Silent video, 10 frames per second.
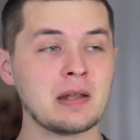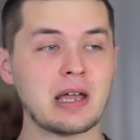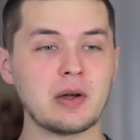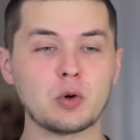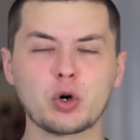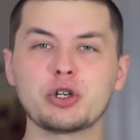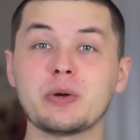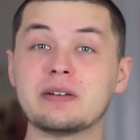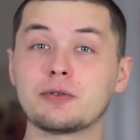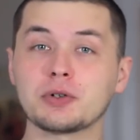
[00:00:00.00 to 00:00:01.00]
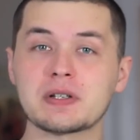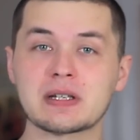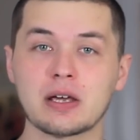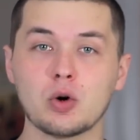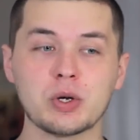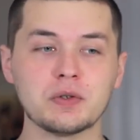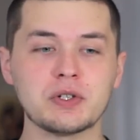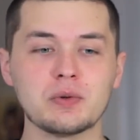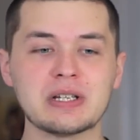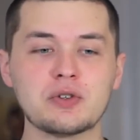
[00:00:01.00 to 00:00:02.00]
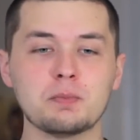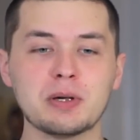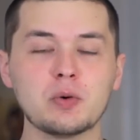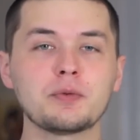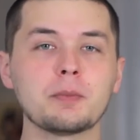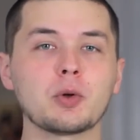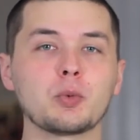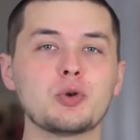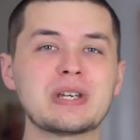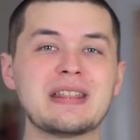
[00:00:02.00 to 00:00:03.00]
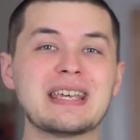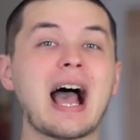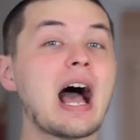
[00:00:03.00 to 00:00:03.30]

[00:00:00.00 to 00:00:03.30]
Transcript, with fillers: Now, in order to invert a scale, what you do is you build from the root in the